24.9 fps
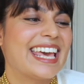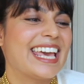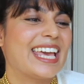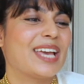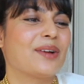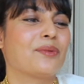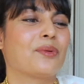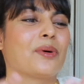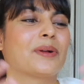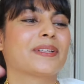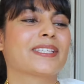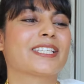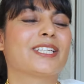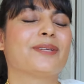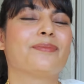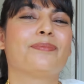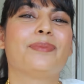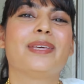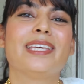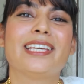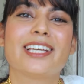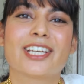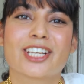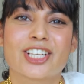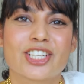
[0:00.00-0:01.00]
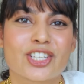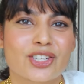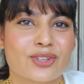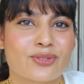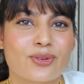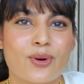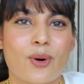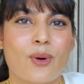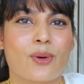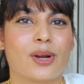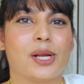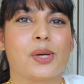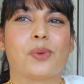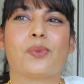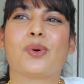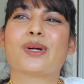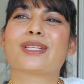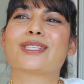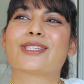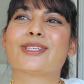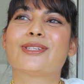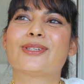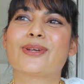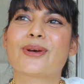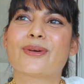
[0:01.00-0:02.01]
It wants to be in control, it
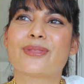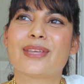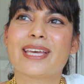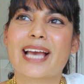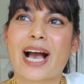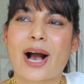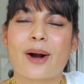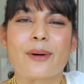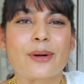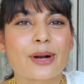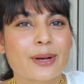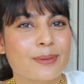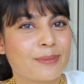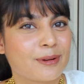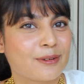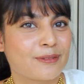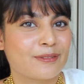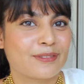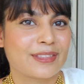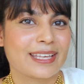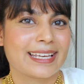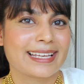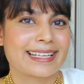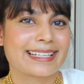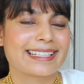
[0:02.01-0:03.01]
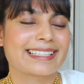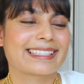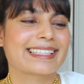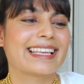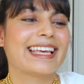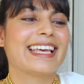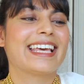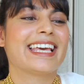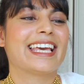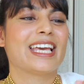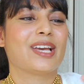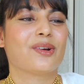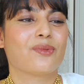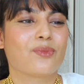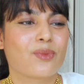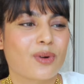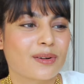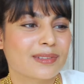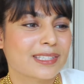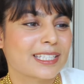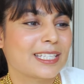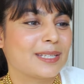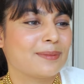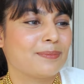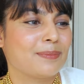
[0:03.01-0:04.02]
wants to know the outcome of things, it
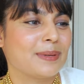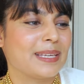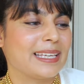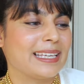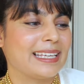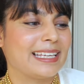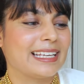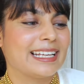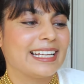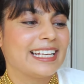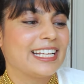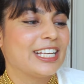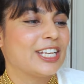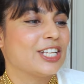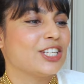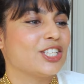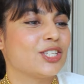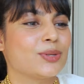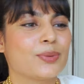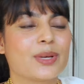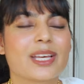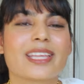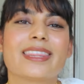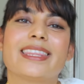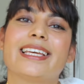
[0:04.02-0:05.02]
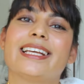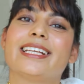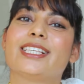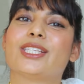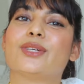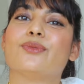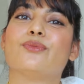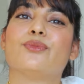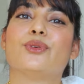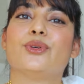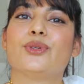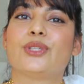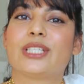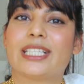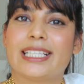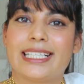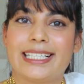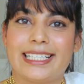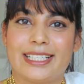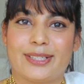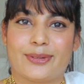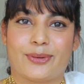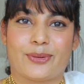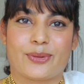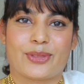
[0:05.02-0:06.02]
wants to be doing things in
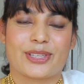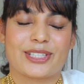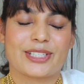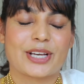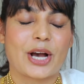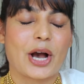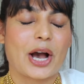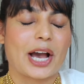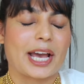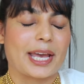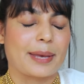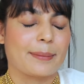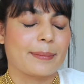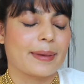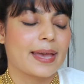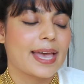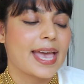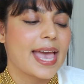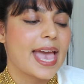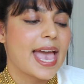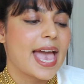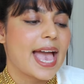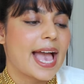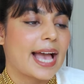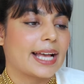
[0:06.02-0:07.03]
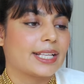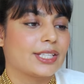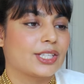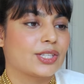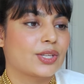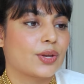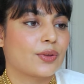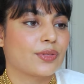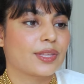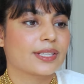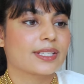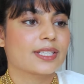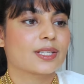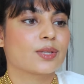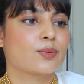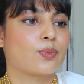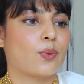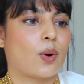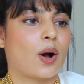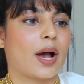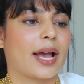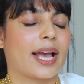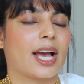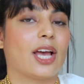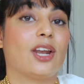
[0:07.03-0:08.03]
routine all the time. And so, this is
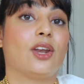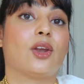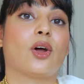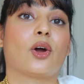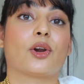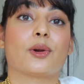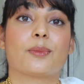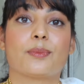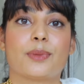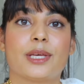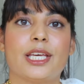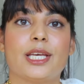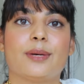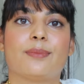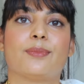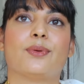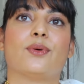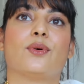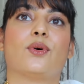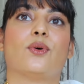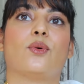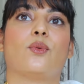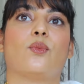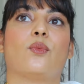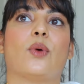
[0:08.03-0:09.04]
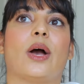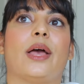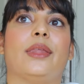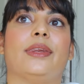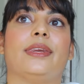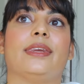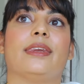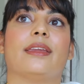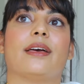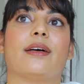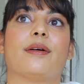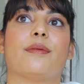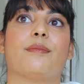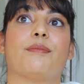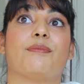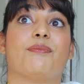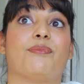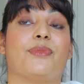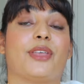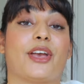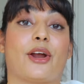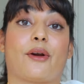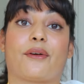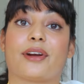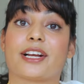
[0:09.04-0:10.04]
why a lot of people, when
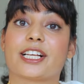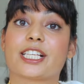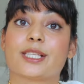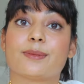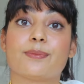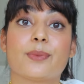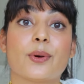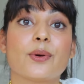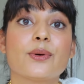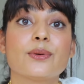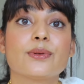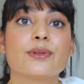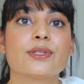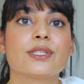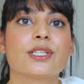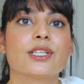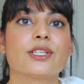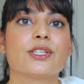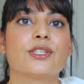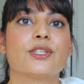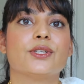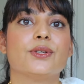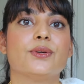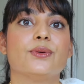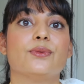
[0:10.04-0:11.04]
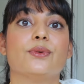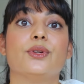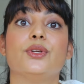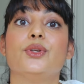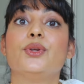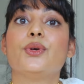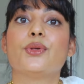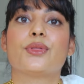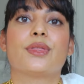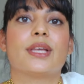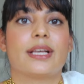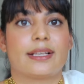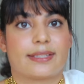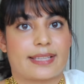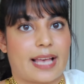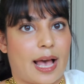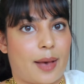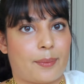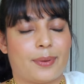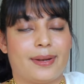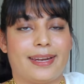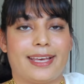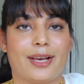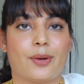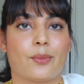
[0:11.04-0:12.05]
they are exposed to new things
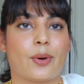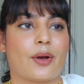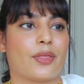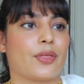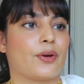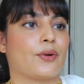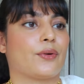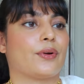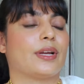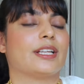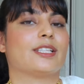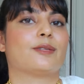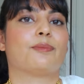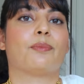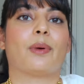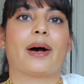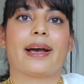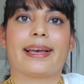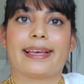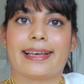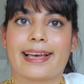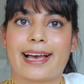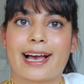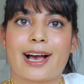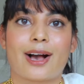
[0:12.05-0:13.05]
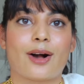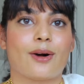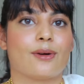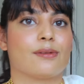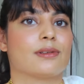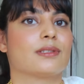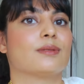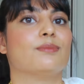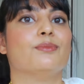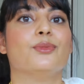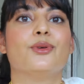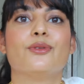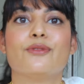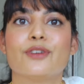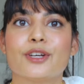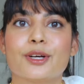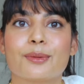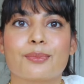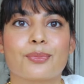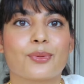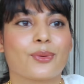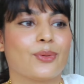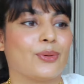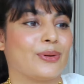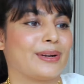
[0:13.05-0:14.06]
happening, whether it's buying a house, moving
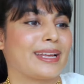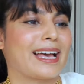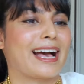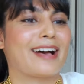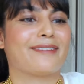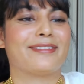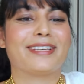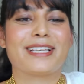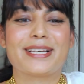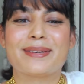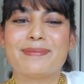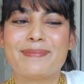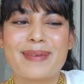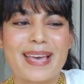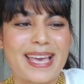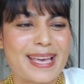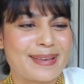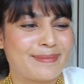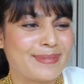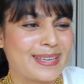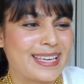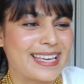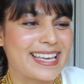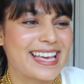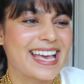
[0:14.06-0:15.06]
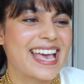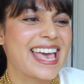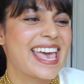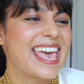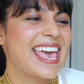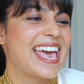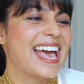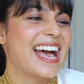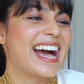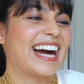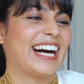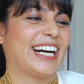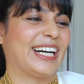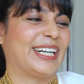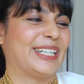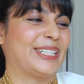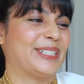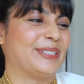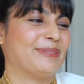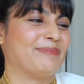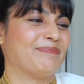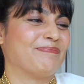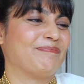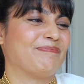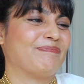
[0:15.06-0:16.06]
abroad, having a baby,
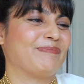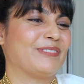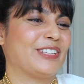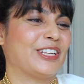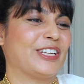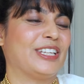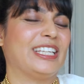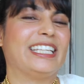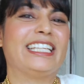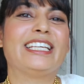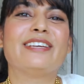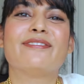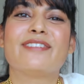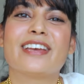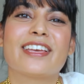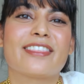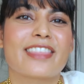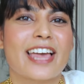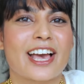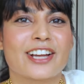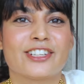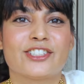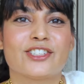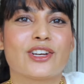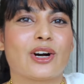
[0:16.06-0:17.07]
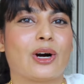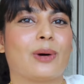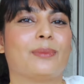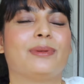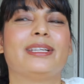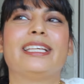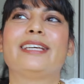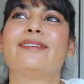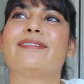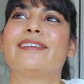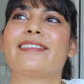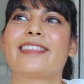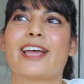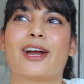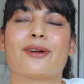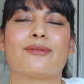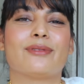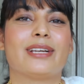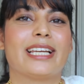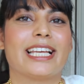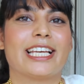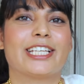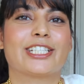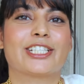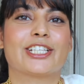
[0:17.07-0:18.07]
um, leaving their job, leaving that
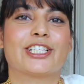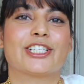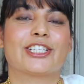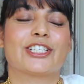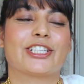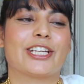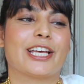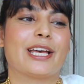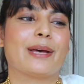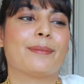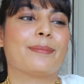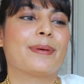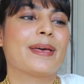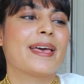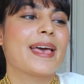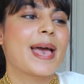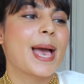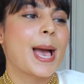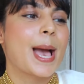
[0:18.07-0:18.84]
relationship.